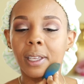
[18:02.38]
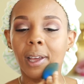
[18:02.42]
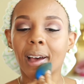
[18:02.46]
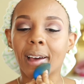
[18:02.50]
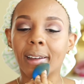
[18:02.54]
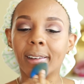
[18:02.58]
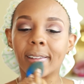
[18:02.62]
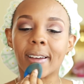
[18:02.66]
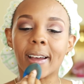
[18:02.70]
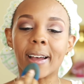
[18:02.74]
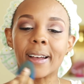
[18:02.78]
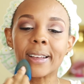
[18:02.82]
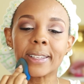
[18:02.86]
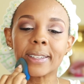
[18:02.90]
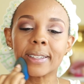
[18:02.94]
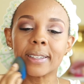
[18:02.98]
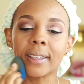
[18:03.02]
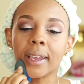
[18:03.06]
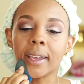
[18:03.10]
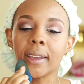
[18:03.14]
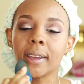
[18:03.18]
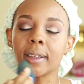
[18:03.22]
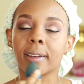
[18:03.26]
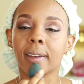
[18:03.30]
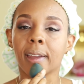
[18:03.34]
So I know I
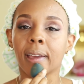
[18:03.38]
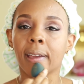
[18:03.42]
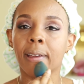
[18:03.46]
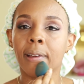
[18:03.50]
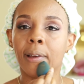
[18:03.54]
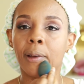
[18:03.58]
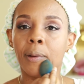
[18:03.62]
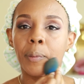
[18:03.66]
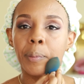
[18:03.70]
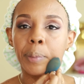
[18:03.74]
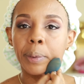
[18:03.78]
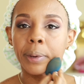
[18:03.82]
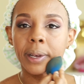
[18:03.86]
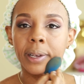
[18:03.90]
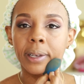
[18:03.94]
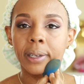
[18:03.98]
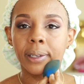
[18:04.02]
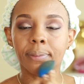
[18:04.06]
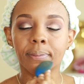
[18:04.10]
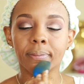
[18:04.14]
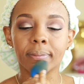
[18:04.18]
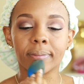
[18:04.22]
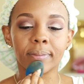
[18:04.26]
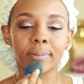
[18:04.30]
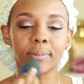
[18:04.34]
say it now,
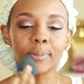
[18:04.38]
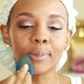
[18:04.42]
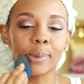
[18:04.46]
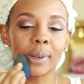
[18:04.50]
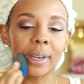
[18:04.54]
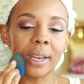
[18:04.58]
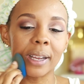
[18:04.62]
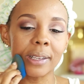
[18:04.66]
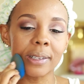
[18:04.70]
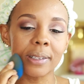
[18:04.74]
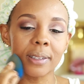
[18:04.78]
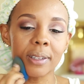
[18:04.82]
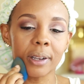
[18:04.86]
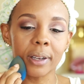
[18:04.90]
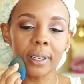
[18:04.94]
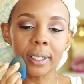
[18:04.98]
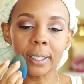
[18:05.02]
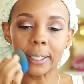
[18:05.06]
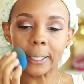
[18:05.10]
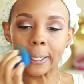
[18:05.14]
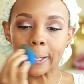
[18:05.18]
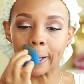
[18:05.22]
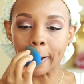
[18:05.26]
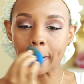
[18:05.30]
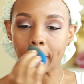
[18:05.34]
but when I start
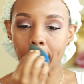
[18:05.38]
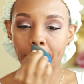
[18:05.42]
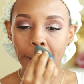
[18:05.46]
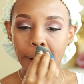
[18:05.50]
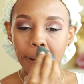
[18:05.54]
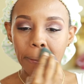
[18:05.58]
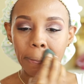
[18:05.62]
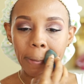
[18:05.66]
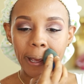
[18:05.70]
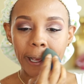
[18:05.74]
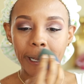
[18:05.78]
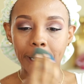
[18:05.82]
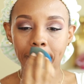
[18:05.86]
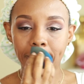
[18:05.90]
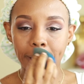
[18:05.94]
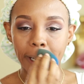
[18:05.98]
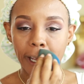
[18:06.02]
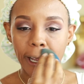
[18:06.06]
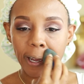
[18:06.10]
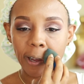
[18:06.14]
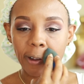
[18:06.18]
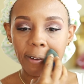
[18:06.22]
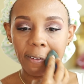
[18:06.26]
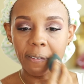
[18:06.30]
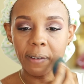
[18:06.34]
seeing everybody
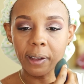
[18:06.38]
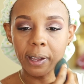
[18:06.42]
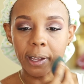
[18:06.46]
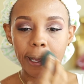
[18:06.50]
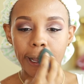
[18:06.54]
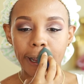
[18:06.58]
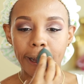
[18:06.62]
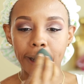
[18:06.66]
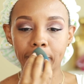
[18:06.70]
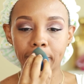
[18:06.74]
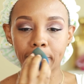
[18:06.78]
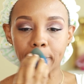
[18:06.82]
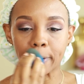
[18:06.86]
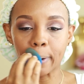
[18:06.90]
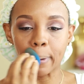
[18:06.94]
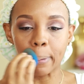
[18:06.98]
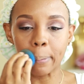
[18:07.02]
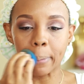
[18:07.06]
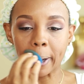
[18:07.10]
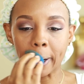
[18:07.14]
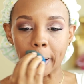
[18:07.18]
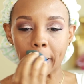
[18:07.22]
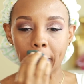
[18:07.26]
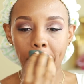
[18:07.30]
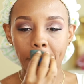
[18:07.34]
decorate, it's going
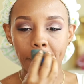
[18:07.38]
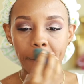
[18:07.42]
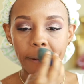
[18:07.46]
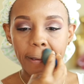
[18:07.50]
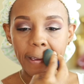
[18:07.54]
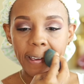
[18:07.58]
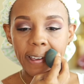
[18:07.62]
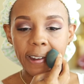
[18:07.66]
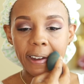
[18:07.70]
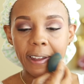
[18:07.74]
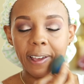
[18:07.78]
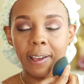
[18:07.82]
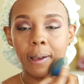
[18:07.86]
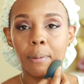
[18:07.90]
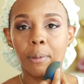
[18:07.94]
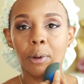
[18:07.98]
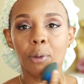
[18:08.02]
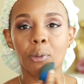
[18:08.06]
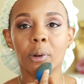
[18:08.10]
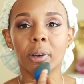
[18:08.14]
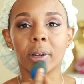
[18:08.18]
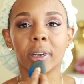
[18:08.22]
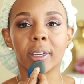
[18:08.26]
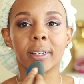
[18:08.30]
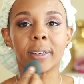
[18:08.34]
to be like, okay, now I'm going
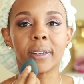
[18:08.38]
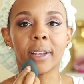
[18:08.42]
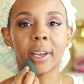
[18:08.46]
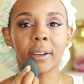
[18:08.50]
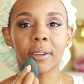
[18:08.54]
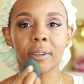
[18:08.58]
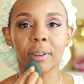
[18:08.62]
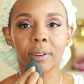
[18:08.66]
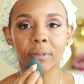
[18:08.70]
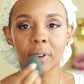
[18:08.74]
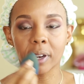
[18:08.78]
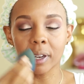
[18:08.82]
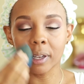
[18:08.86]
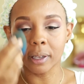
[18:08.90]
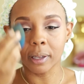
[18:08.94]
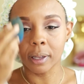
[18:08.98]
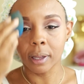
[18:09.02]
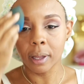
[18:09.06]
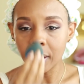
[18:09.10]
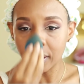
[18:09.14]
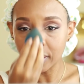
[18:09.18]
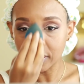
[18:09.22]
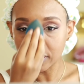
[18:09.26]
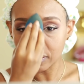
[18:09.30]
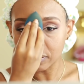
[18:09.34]
to want to decorate.
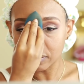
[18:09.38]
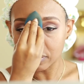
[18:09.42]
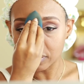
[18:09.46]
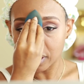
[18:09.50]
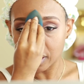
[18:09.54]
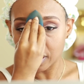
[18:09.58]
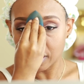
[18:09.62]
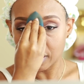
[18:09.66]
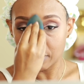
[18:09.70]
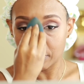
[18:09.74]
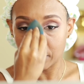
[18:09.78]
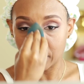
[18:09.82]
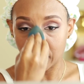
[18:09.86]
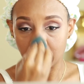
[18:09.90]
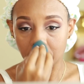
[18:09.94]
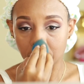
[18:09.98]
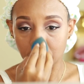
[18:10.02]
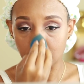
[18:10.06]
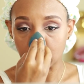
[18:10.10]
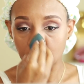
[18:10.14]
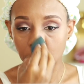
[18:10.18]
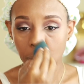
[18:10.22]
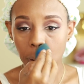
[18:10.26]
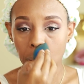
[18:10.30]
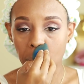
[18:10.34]
As of now, I'm not
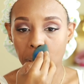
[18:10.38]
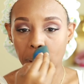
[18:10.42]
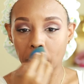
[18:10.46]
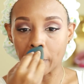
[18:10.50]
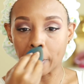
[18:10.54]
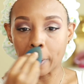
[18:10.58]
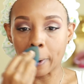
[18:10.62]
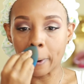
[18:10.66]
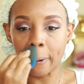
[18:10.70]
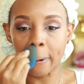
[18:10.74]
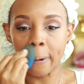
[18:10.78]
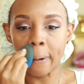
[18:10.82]
sure.